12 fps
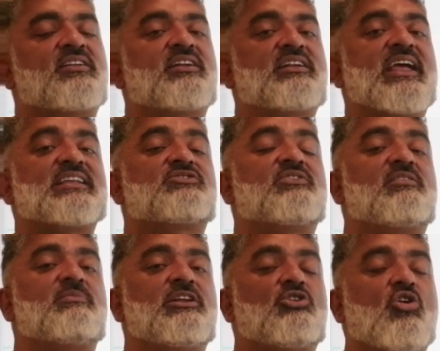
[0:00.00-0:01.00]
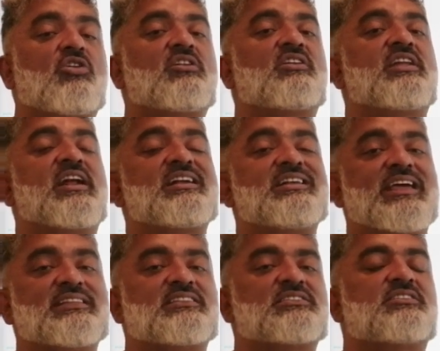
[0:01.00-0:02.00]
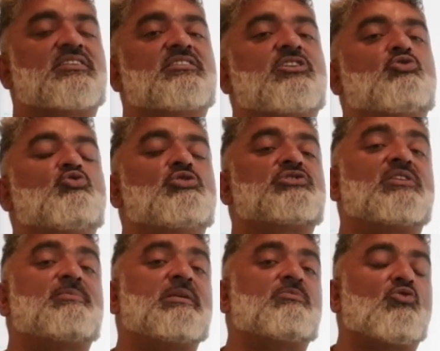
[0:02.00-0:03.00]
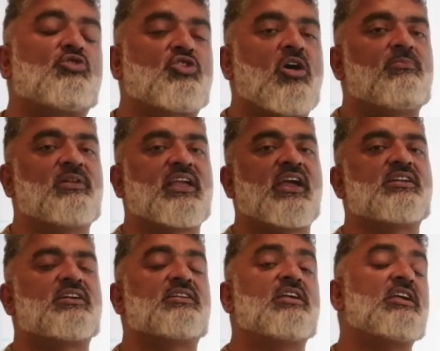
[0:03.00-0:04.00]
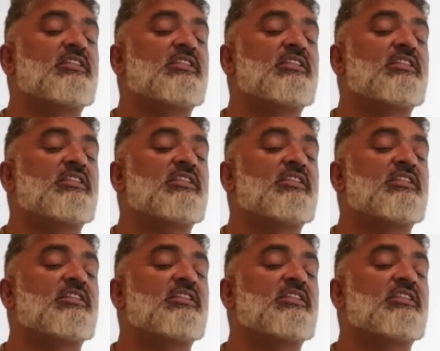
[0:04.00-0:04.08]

the text will be longer and denser, the rules will be more complicated.